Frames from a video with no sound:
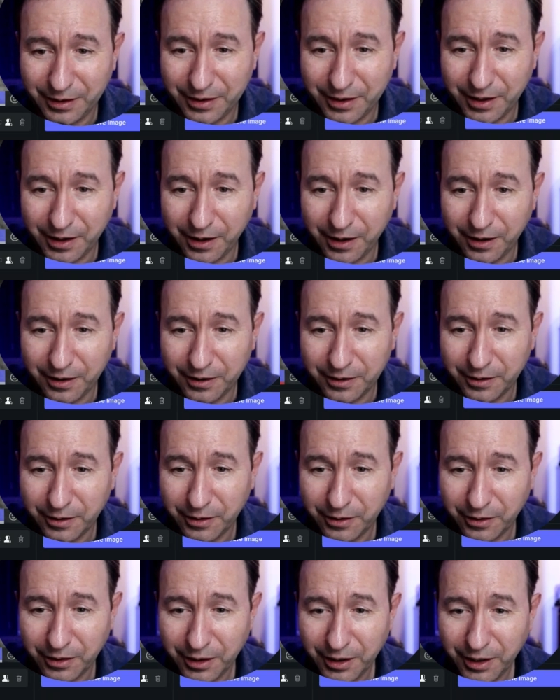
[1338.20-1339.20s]
there.
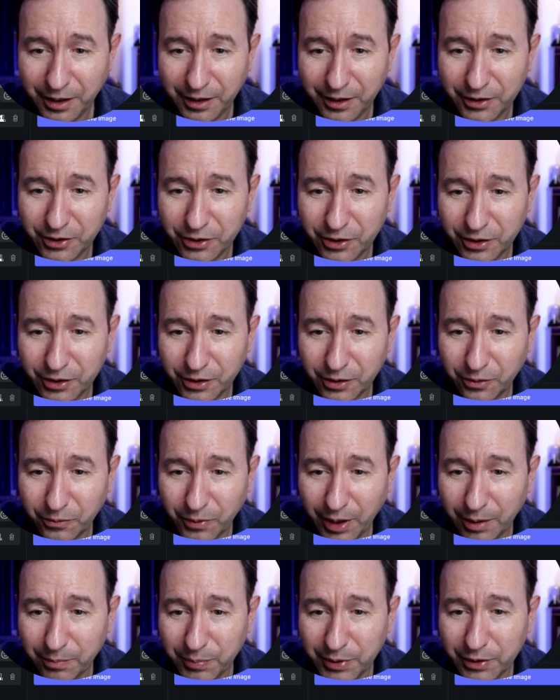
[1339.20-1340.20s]

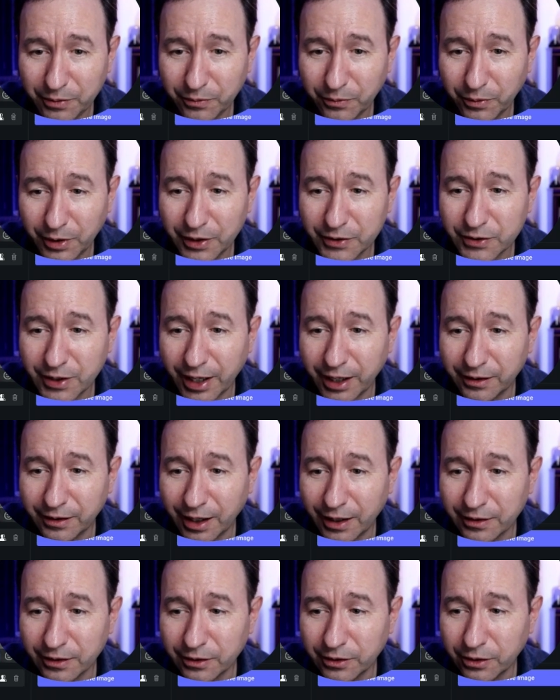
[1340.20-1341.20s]
It's like
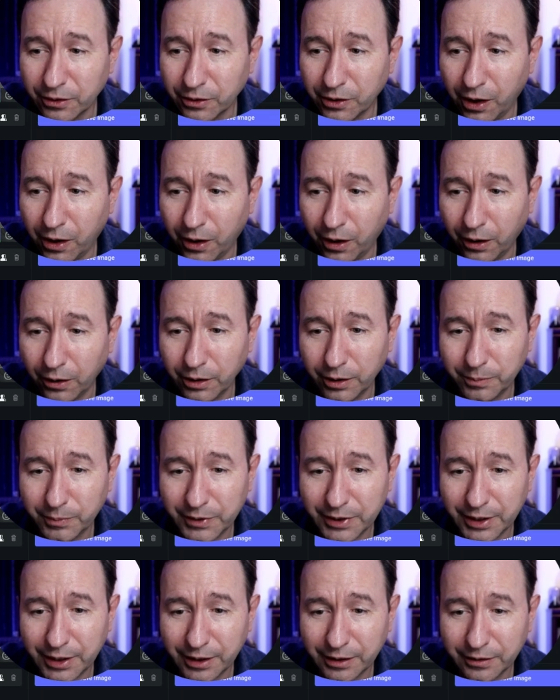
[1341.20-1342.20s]
that little
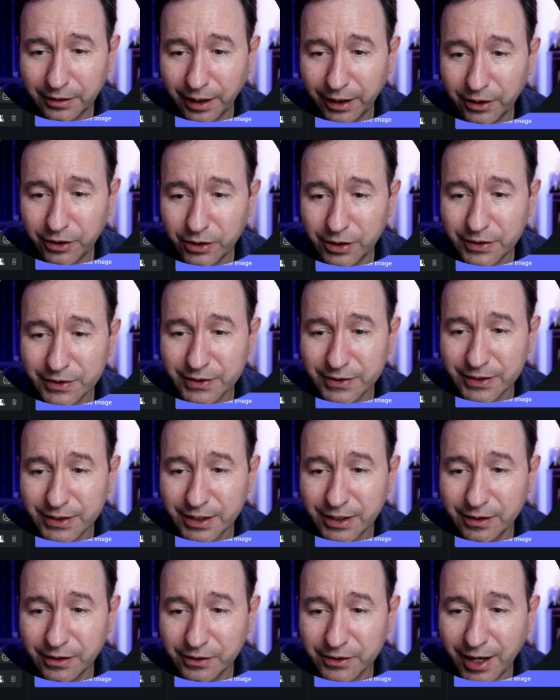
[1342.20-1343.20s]
column thing. Like you can
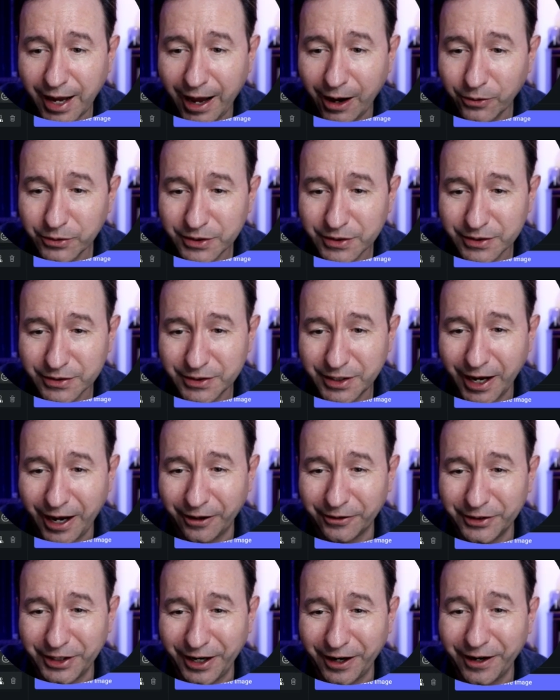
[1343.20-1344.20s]
see there's houses
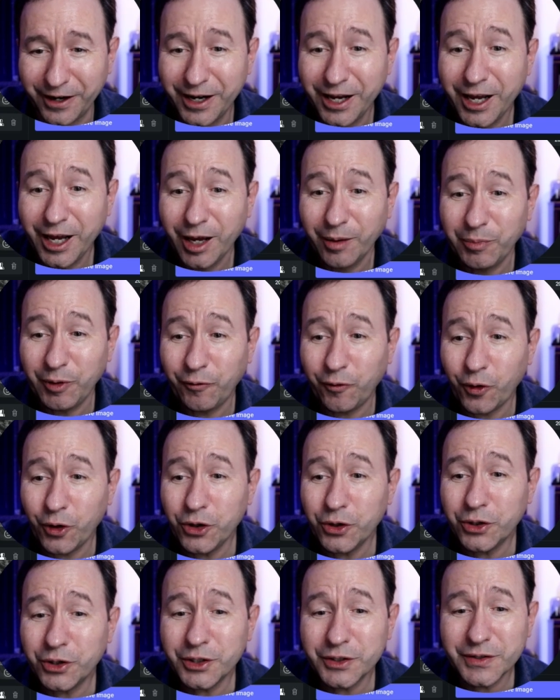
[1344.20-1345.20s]
down there.
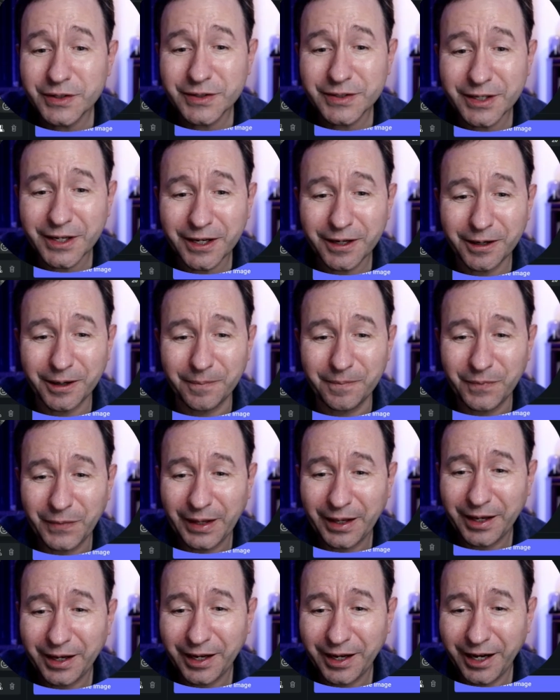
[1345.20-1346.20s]
Before you couldn't see them,
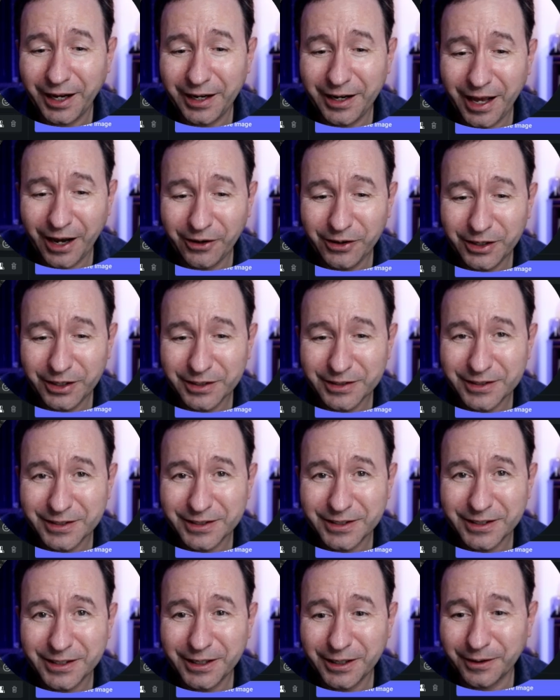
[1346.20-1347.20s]
and now you can
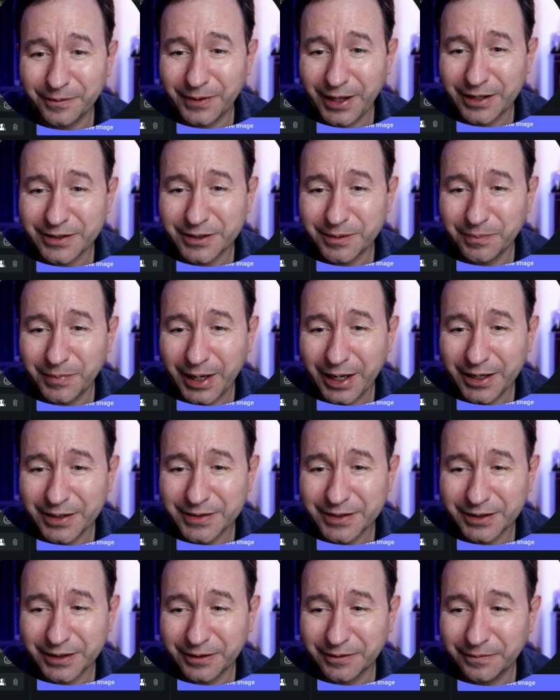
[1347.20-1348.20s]
see them. That's
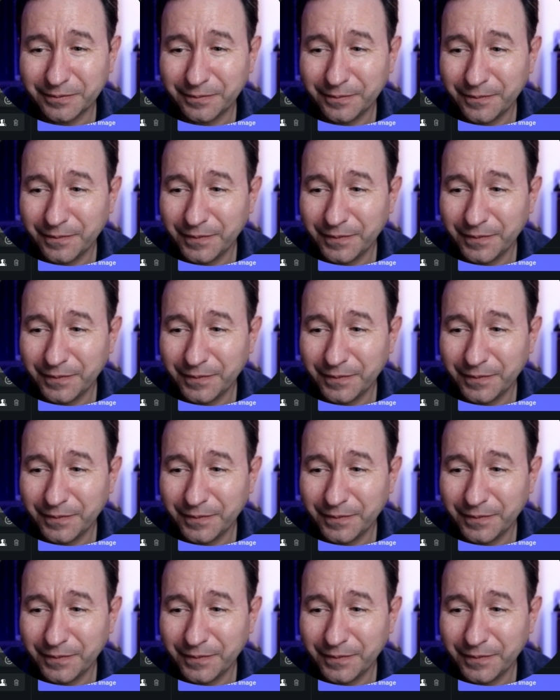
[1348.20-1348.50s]
amazing.